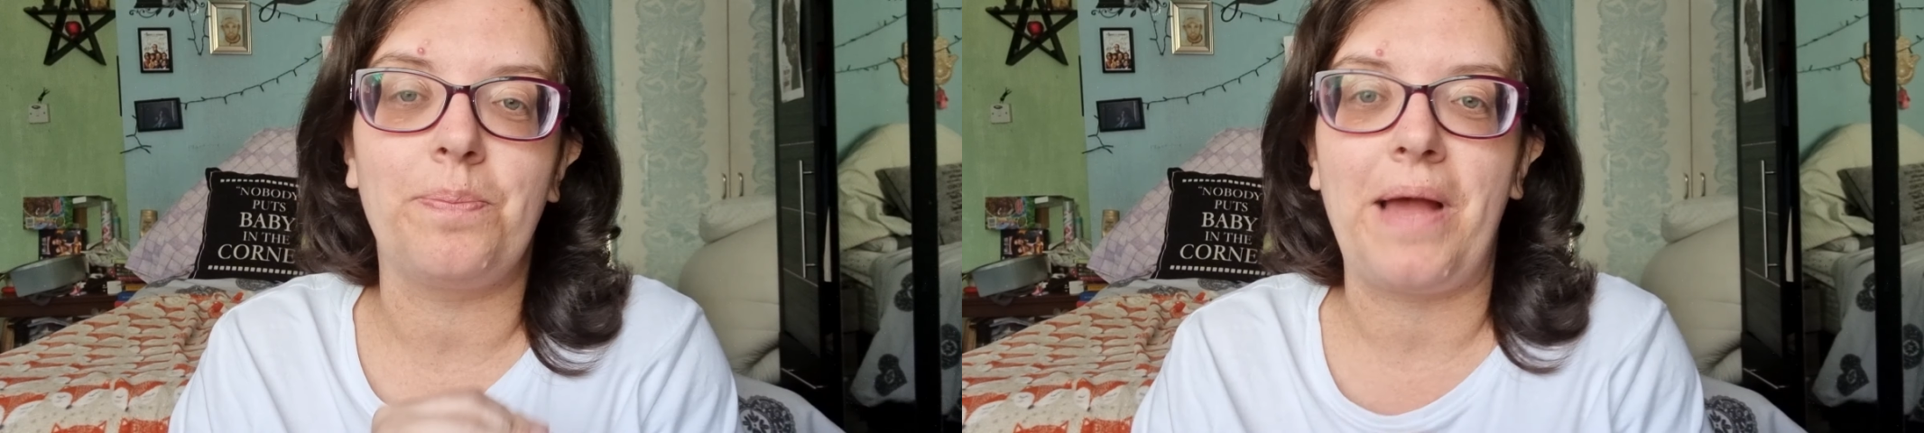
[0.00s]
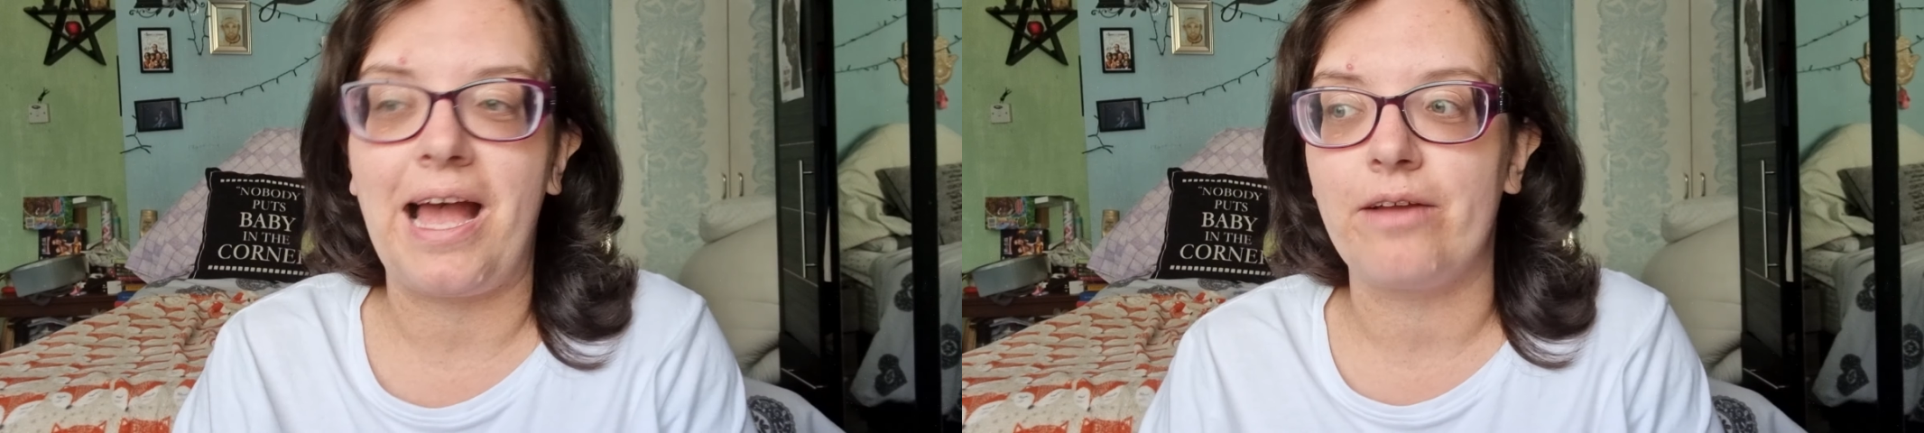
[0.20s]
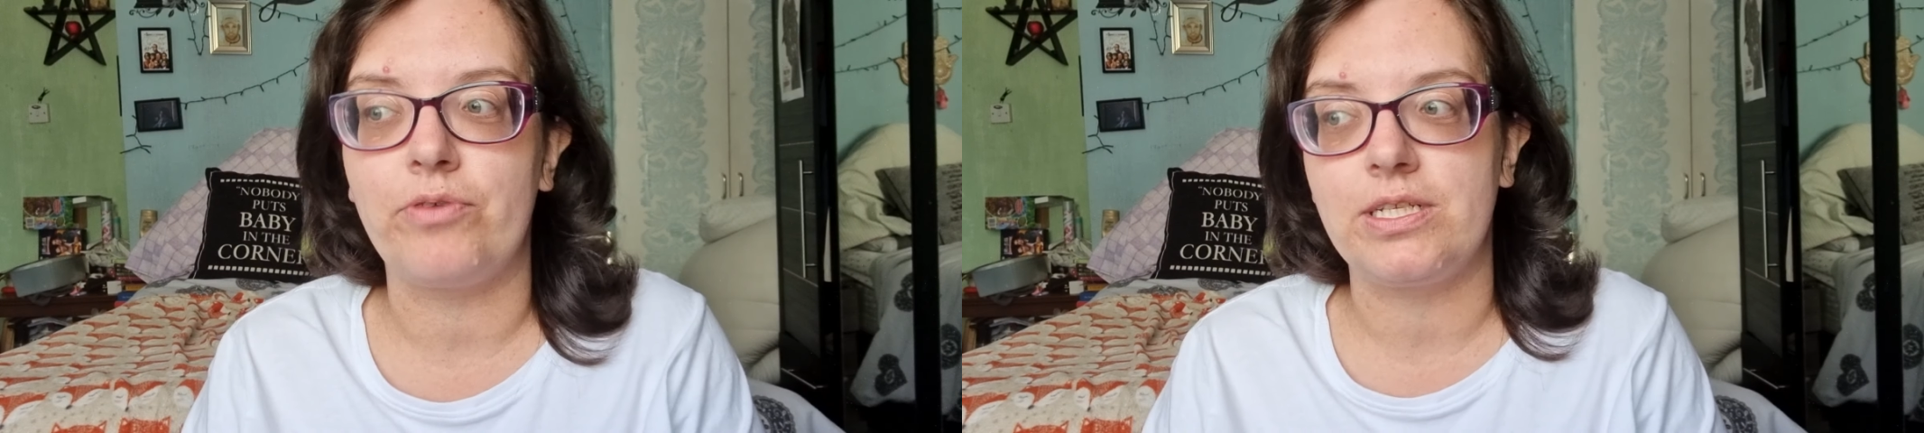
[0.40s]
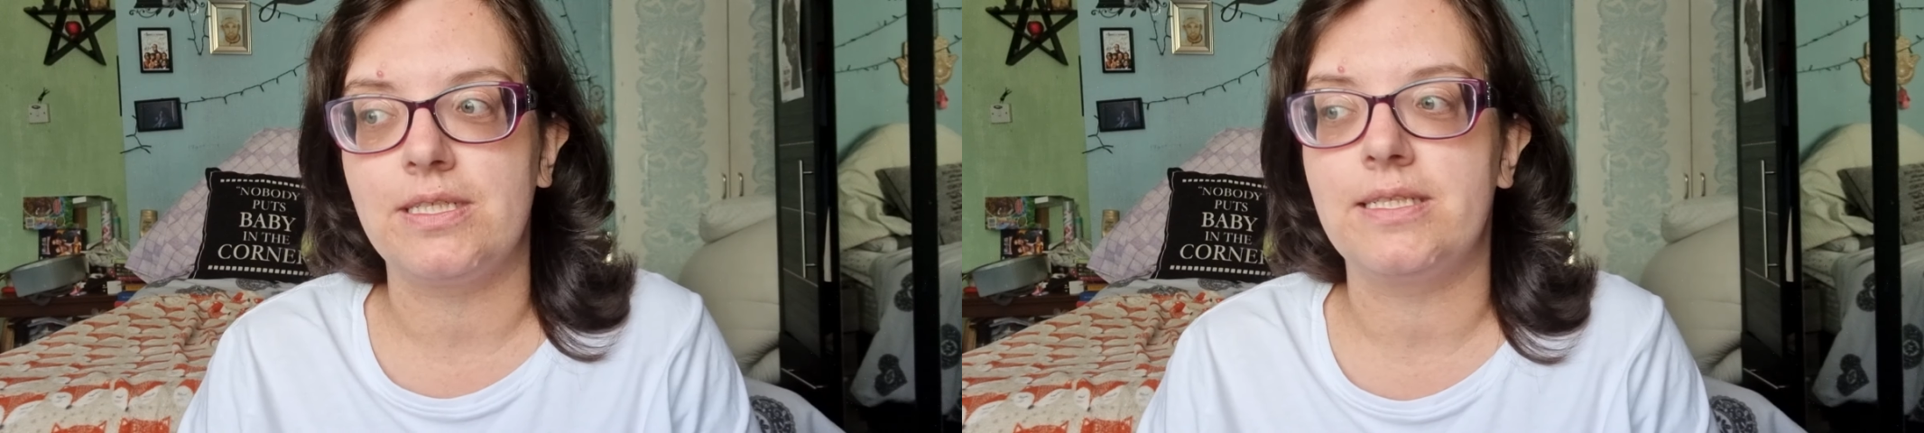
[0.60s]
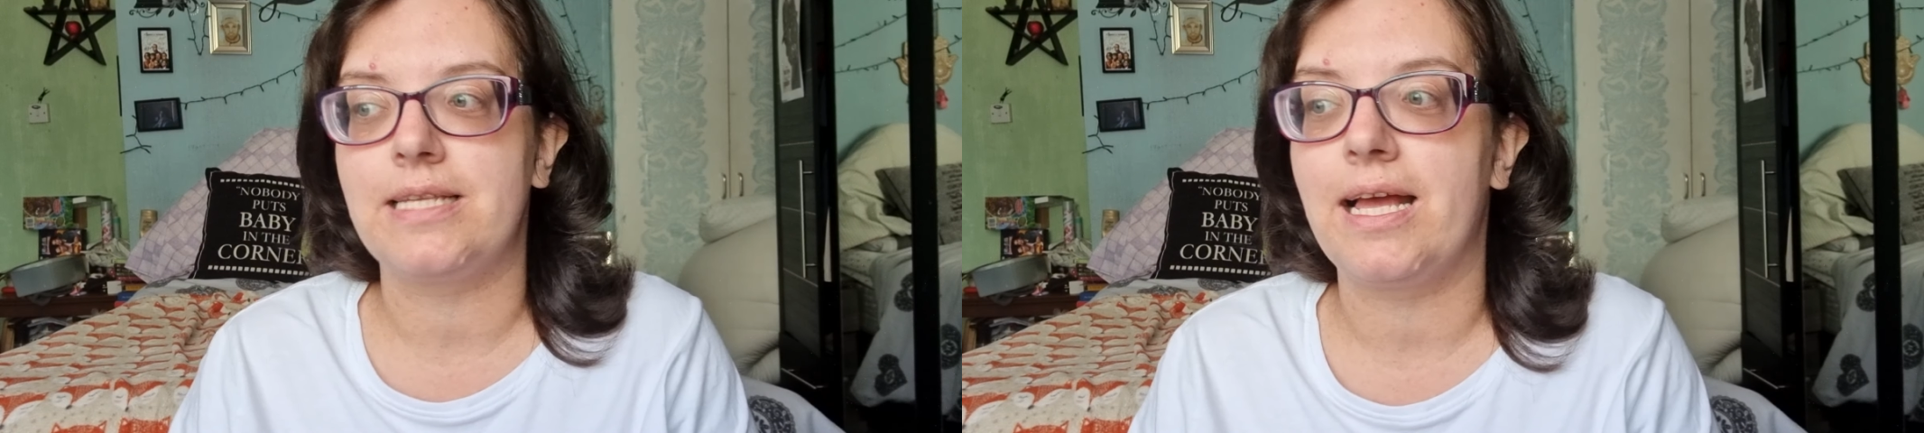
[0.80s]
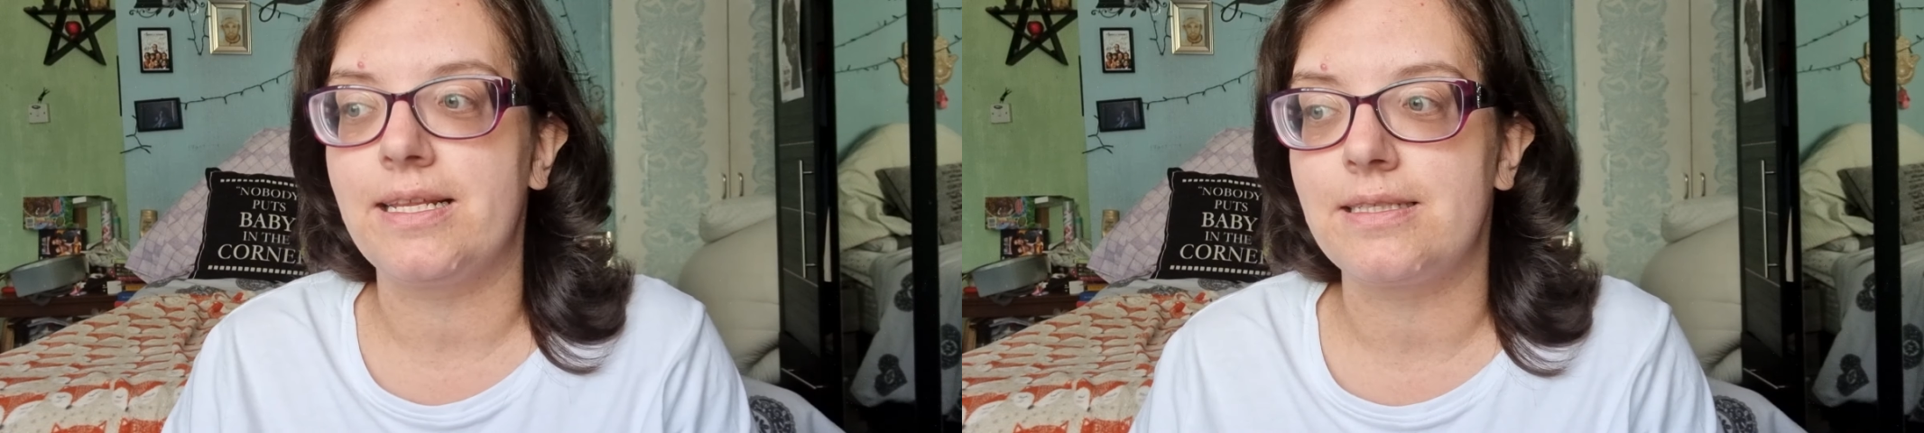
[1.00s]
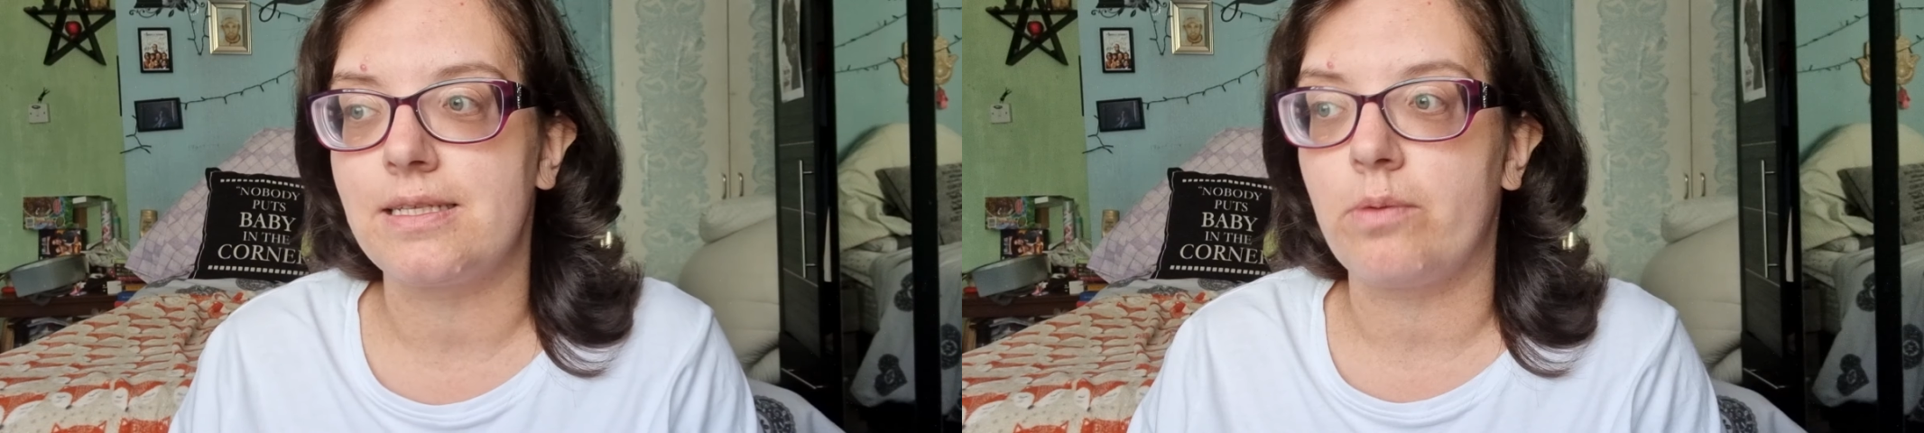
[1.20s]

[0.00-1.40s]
park, Reighton Sands.